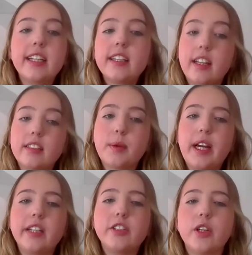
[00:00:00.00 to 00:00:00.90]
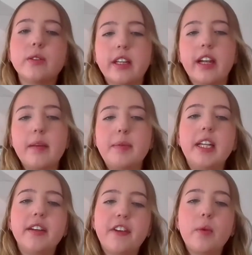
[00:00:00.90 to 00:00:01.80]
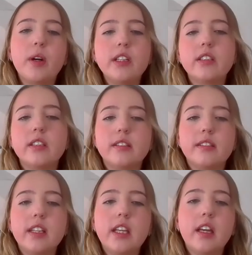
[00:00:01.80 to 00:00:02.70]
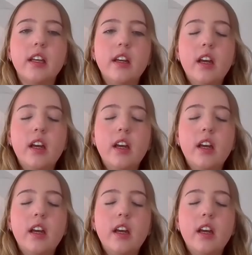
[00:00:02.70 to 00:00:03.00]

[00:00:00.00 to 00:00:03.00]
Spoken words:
And then that's why I chose it. I mean, if I wanted to see,